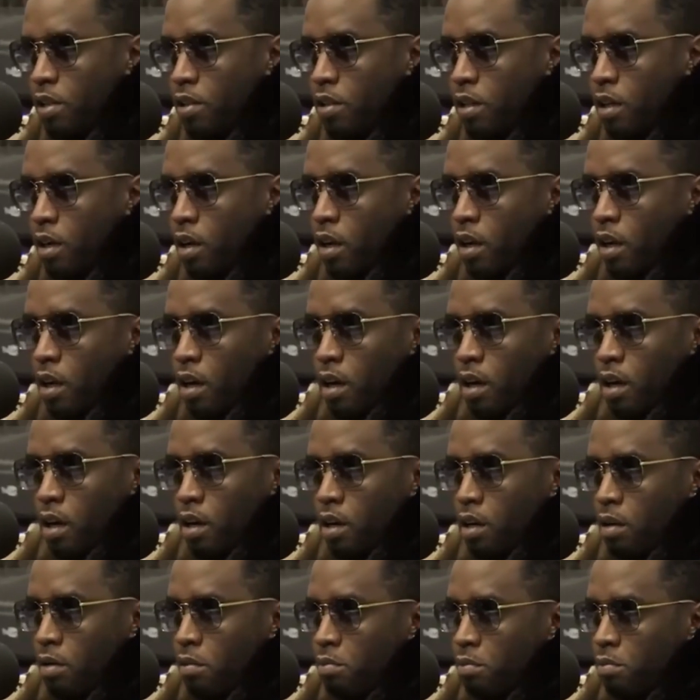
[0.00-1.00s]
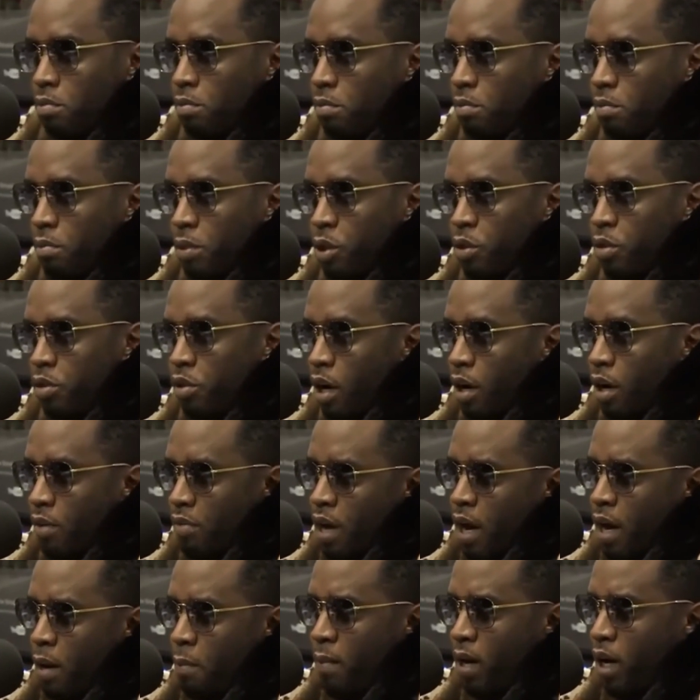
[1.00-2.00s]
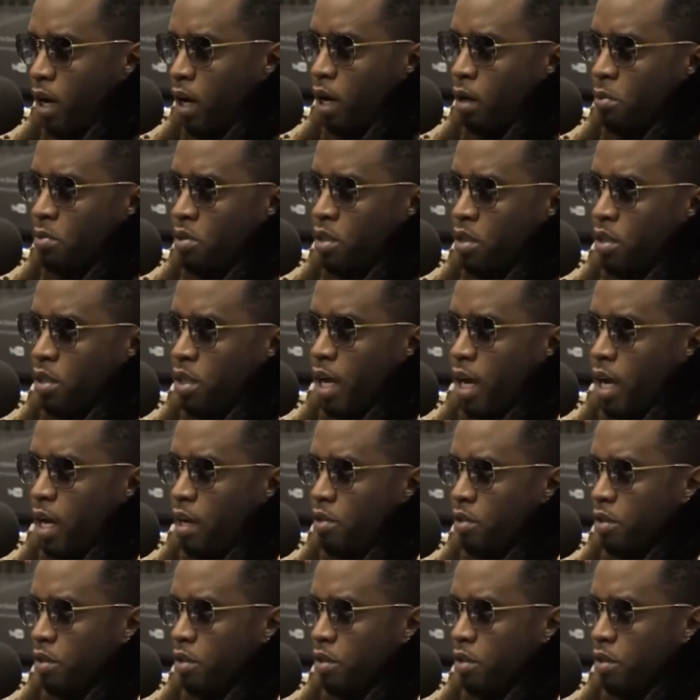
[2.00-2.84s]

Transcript: chance he's going through similar struggles, especially since being a